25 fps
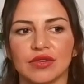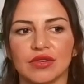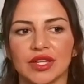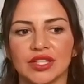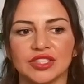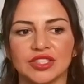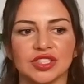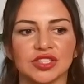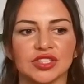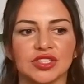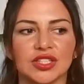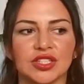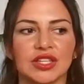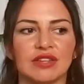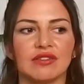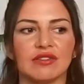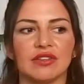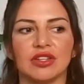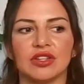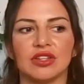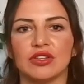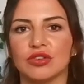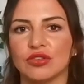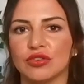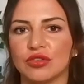like just
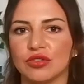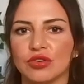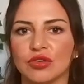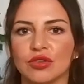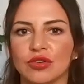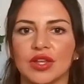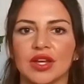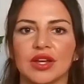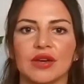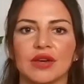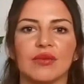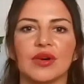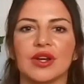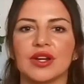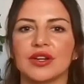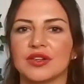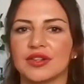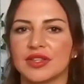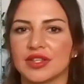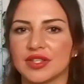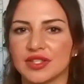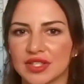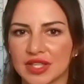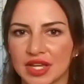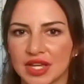even Google, like what
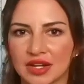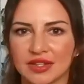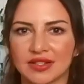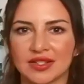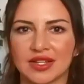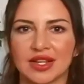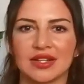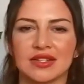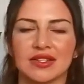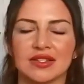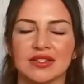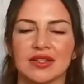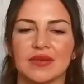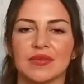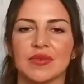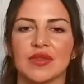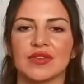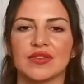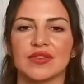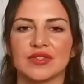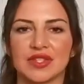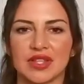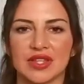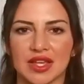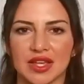are these kind of some of
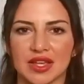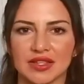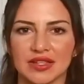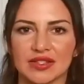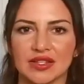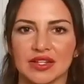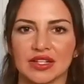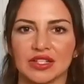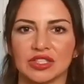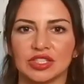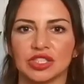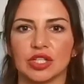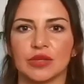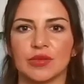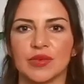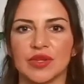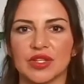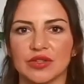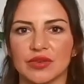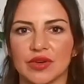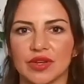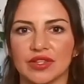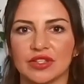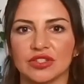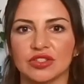those things that I should be
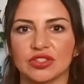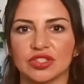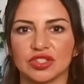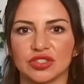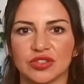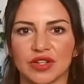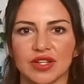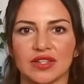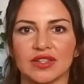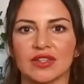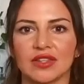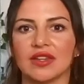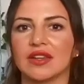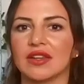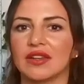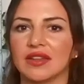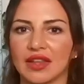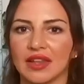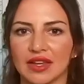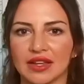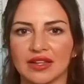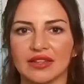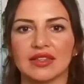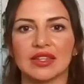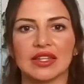doing to strengthen and
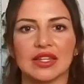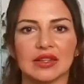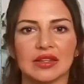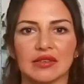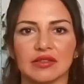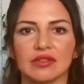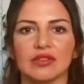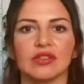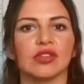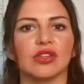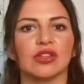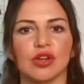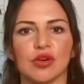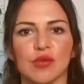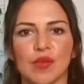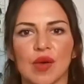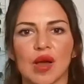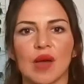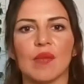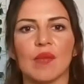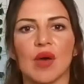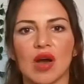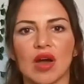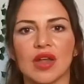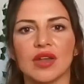lengthen,
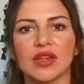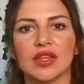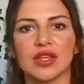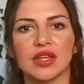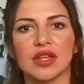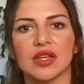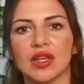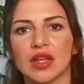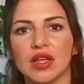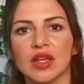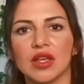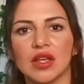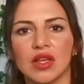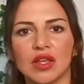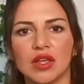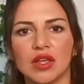my body?